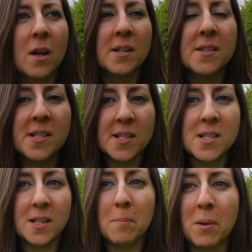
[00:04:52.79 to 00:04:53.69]

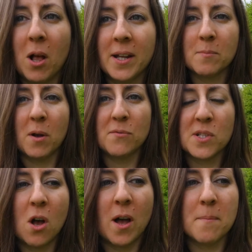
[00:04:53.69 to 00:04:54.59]
consistently applying them over
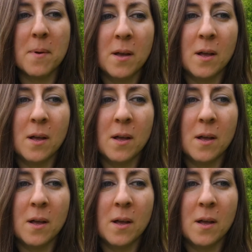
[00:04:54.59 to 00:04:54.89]
time,